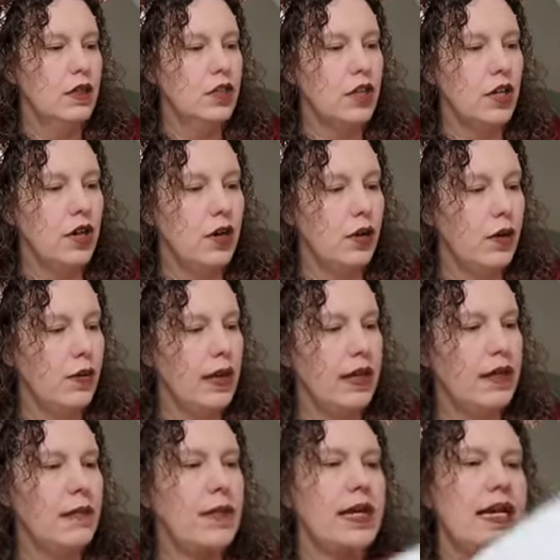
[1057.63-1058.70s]
So
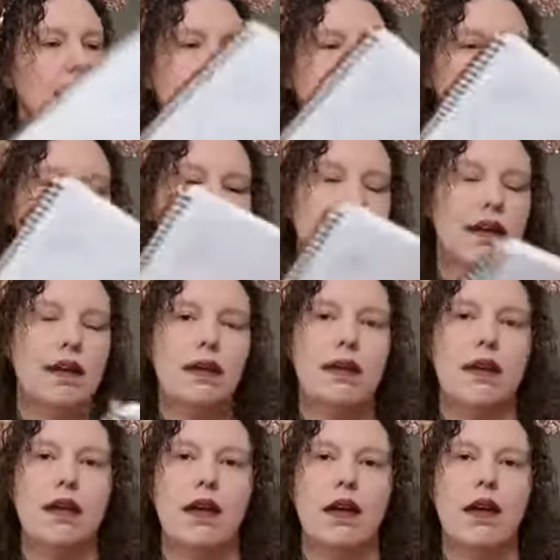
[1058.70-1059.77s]
in the beginning,
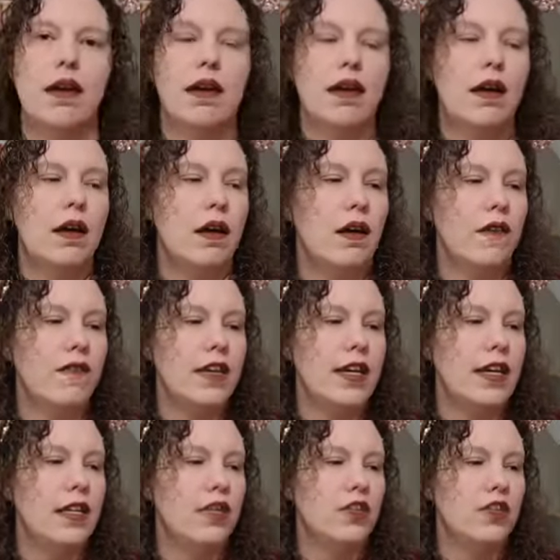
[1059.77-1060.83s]
of
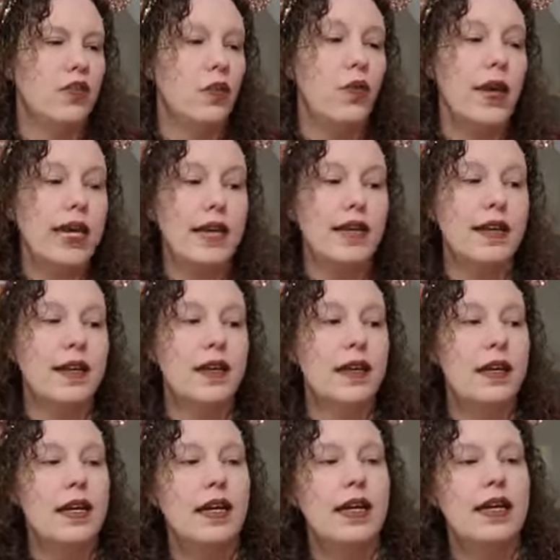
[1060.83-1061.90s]
each week,
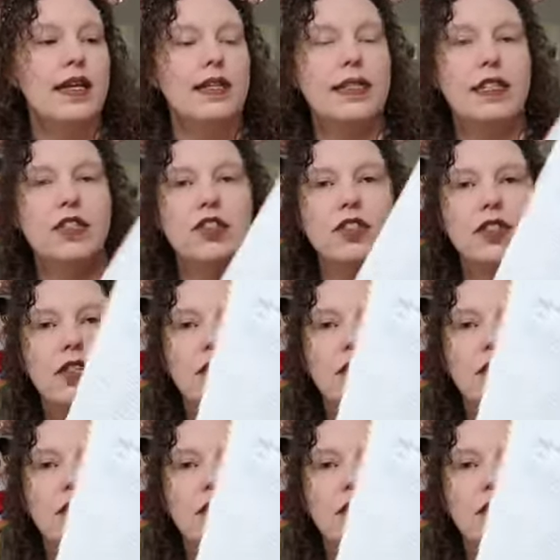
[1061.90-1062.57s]
it teaches